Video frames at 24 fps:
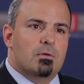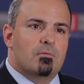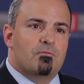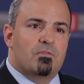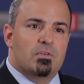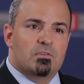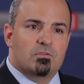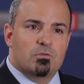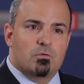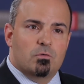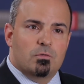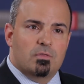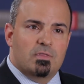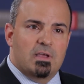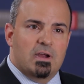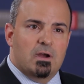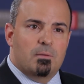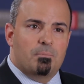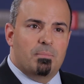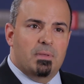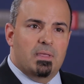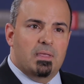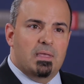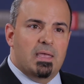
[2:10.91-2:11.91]
physical
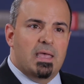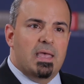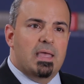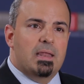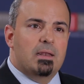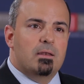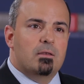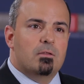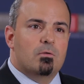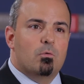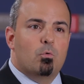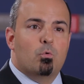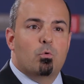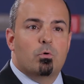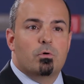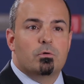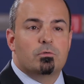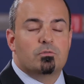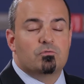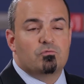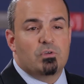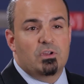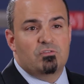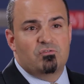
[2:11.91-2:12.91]
therapy and/or
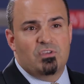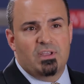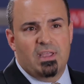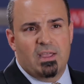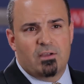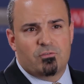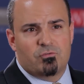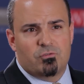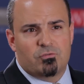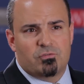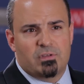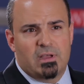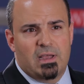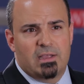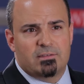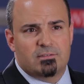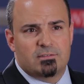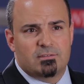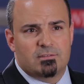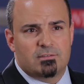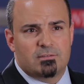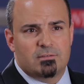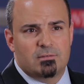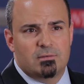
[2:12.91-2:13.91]
stretching
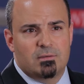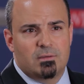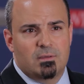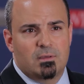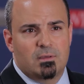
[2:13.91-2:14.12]
exercises.